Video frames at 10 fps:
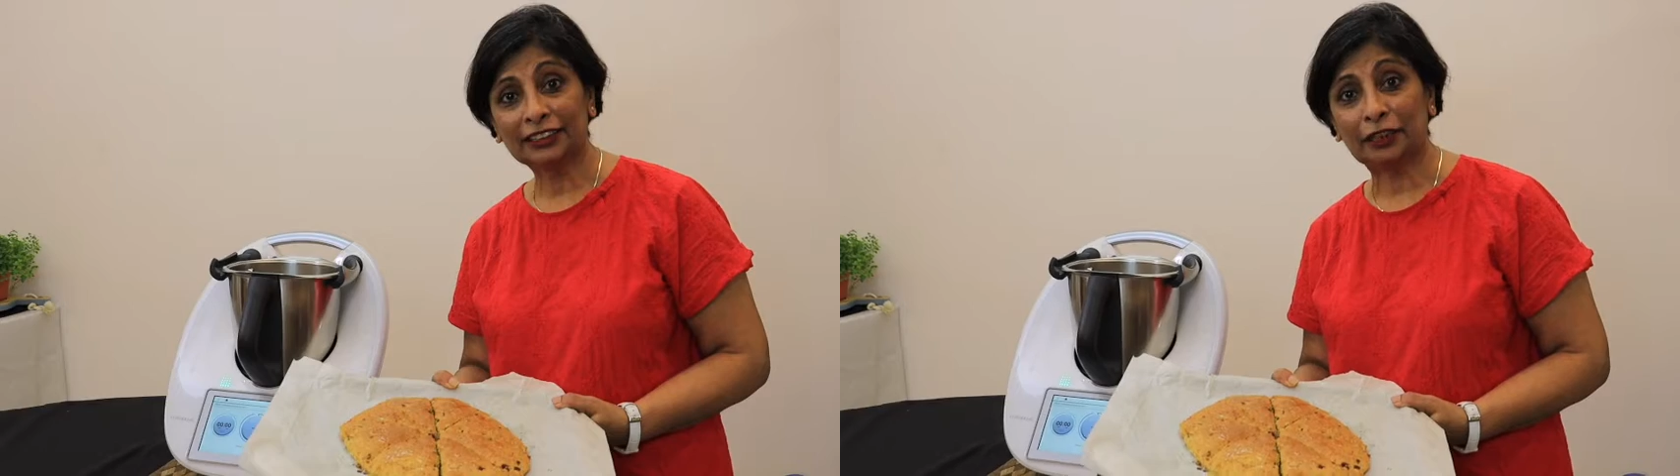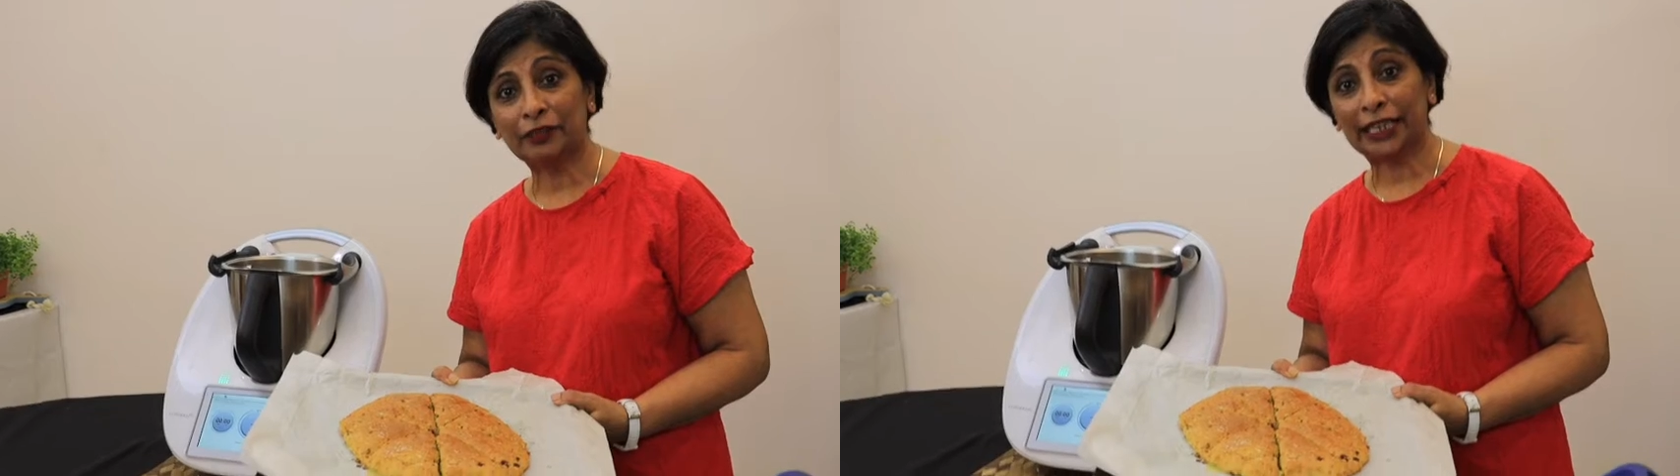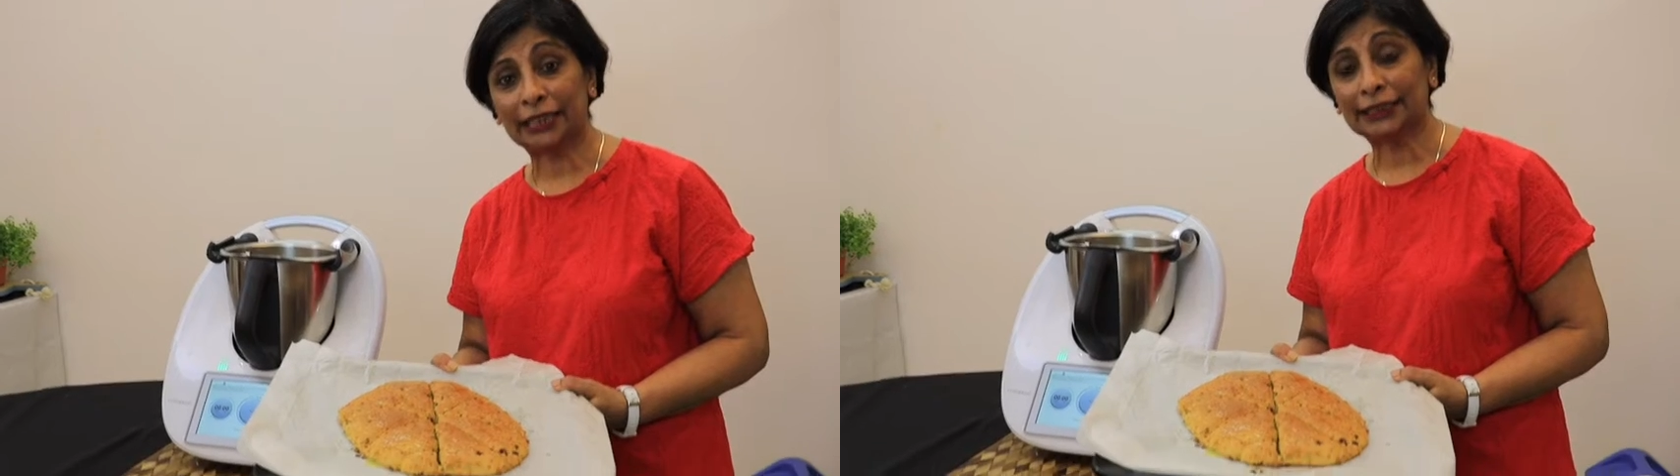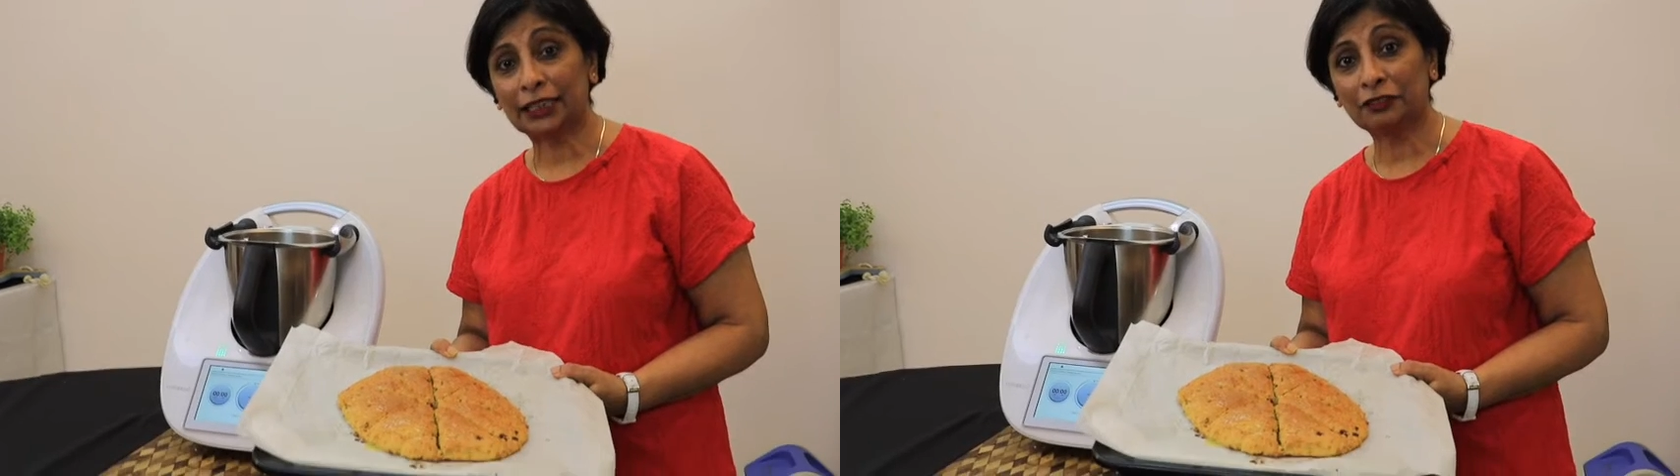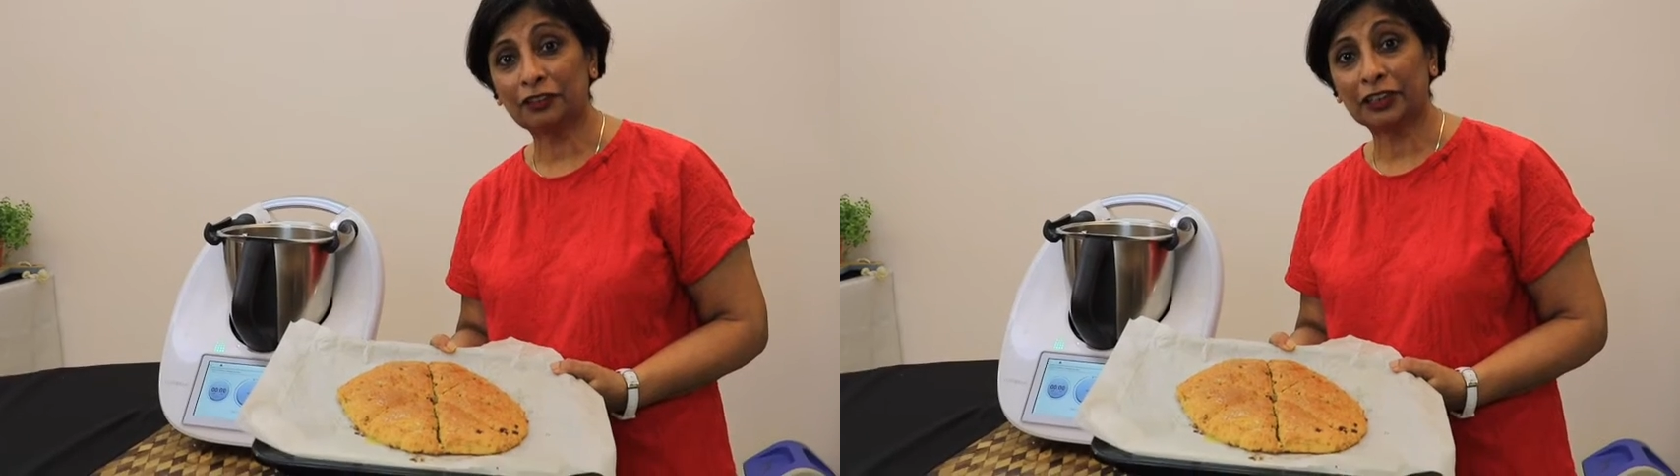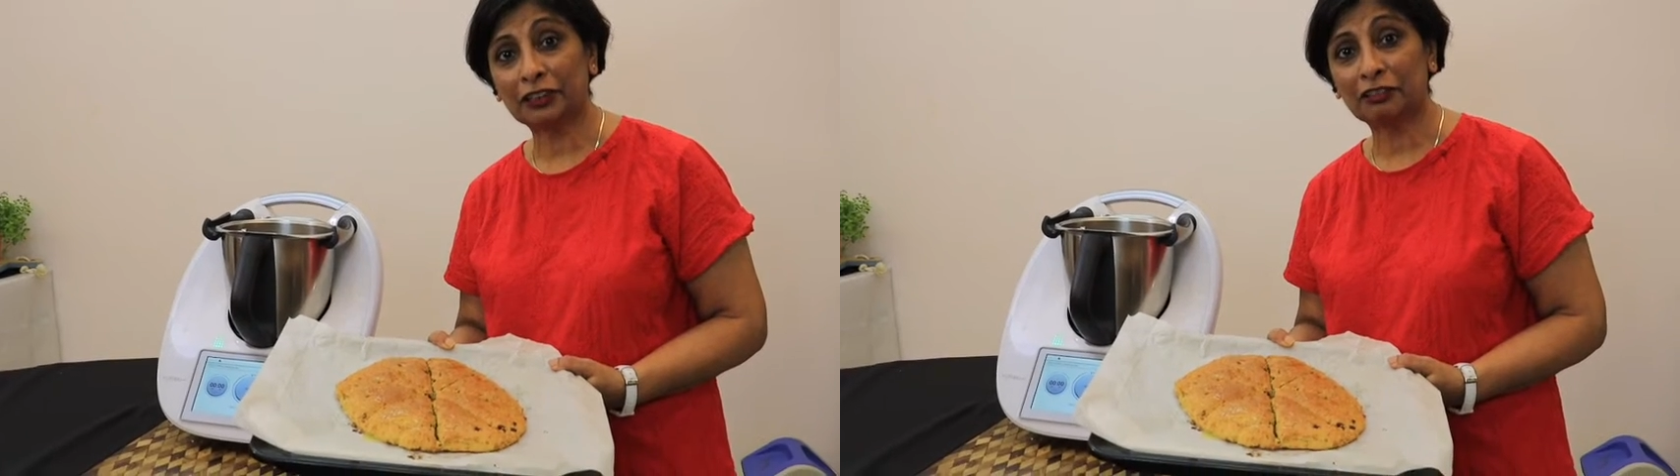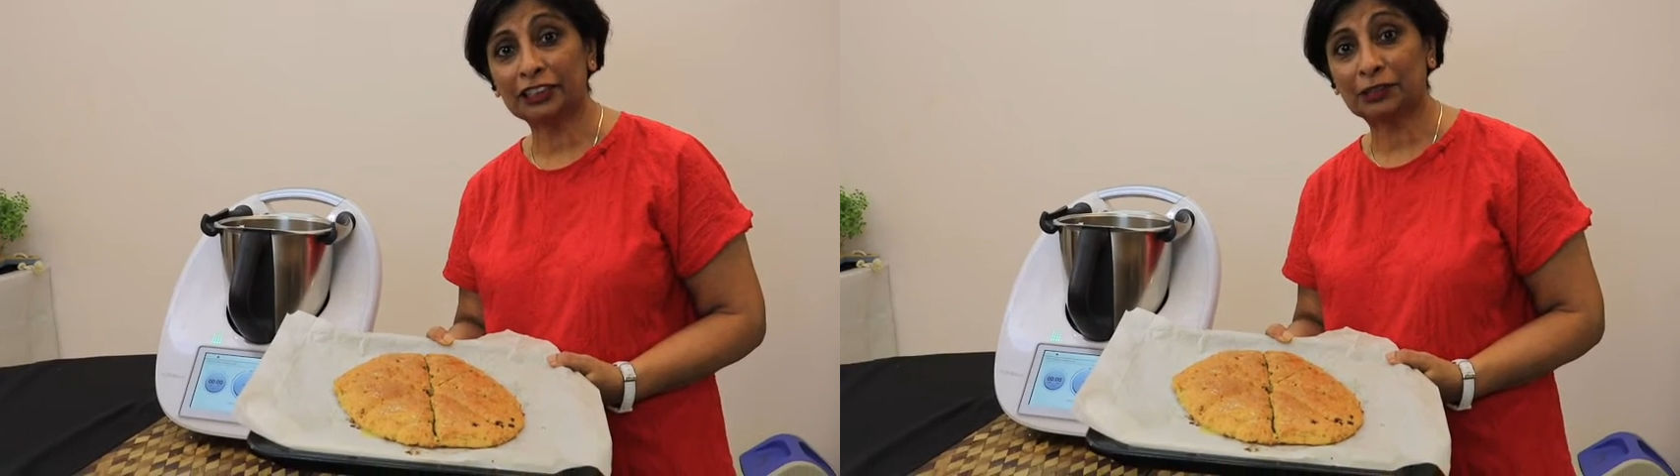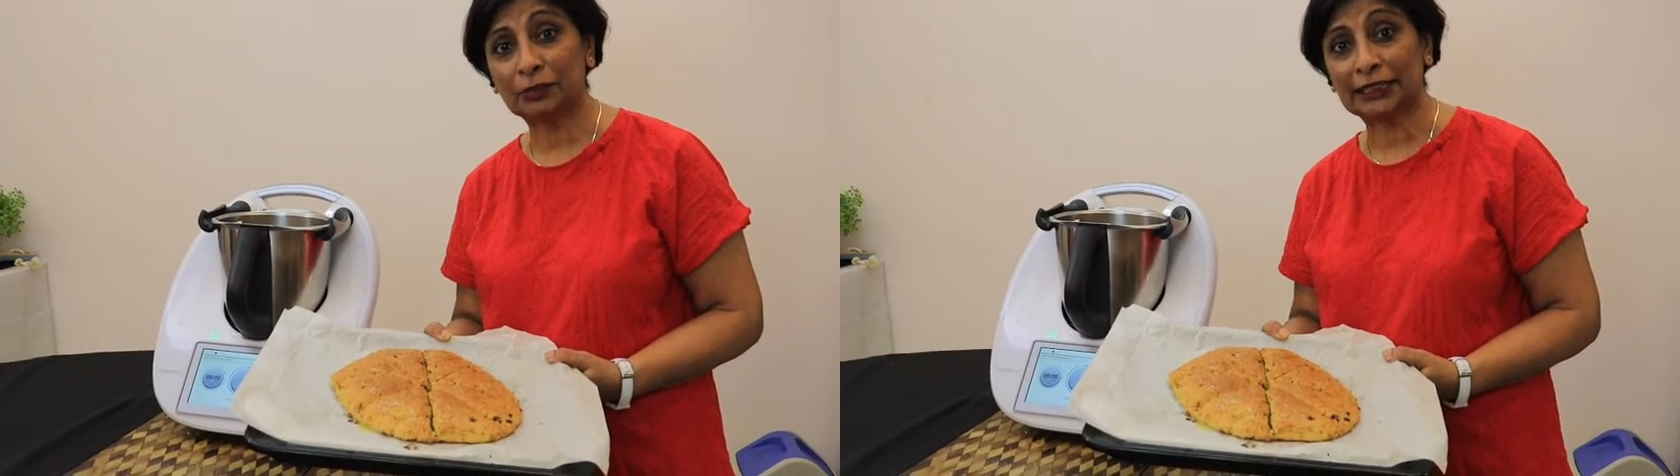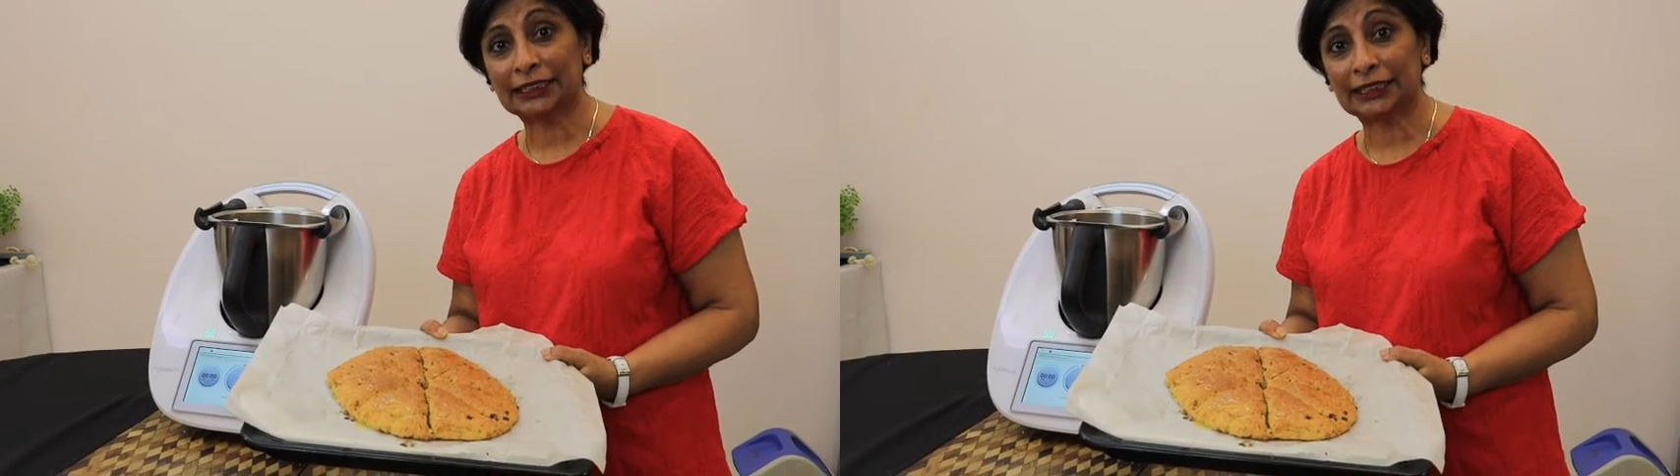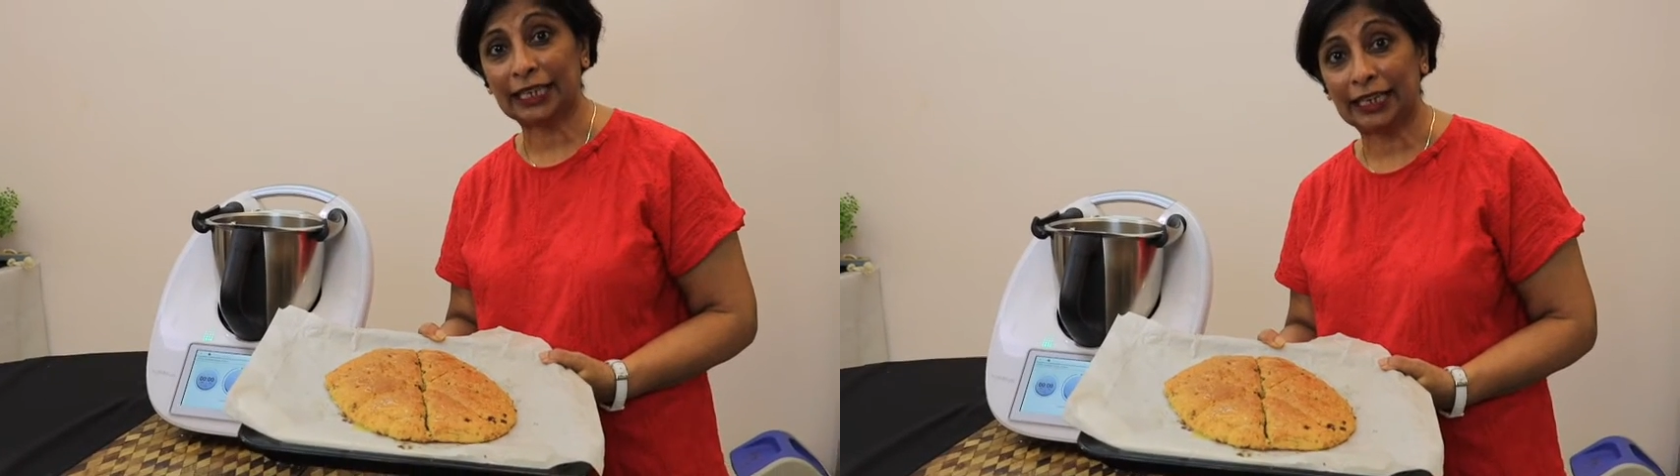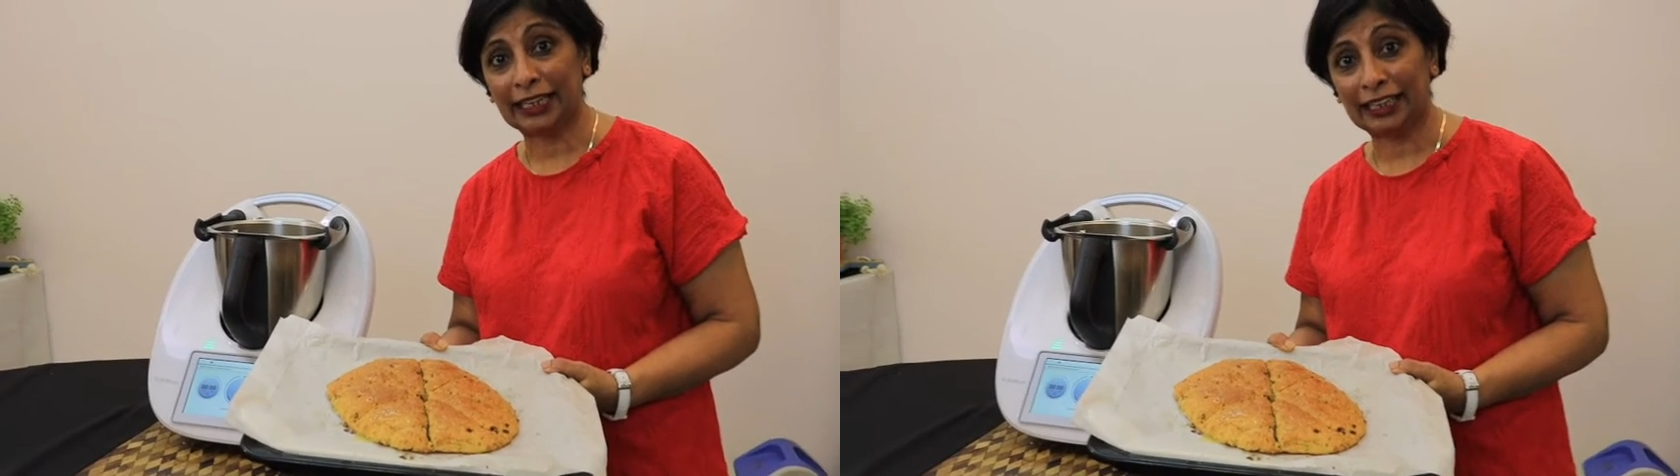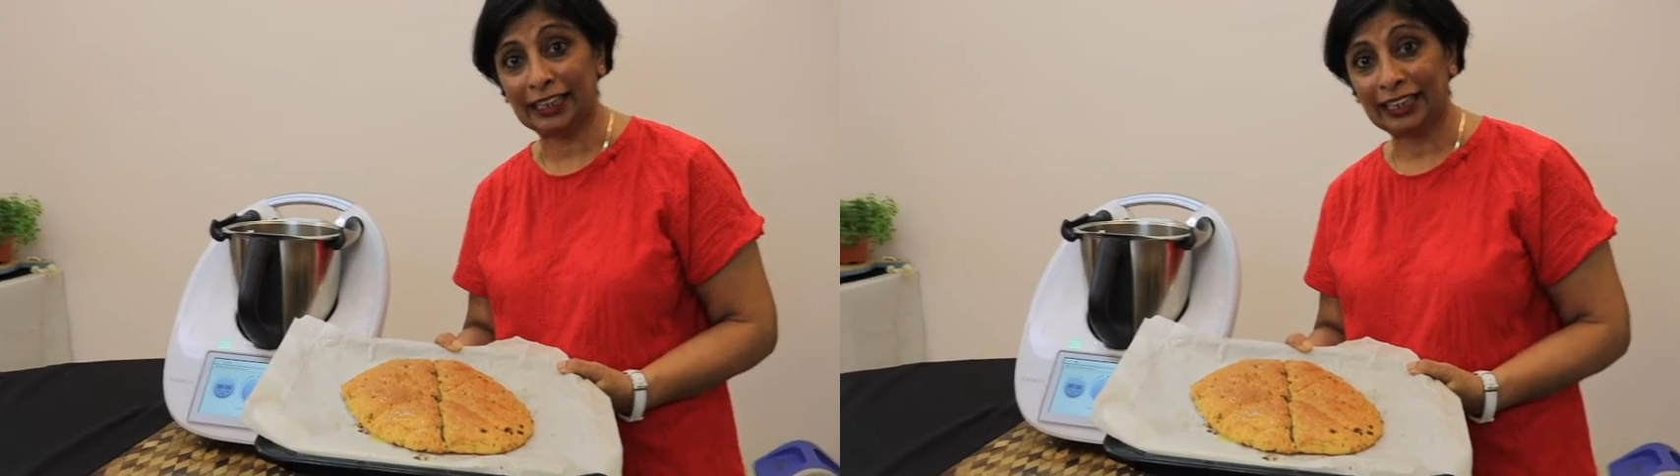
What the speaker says: that we can serve on a Christmas day.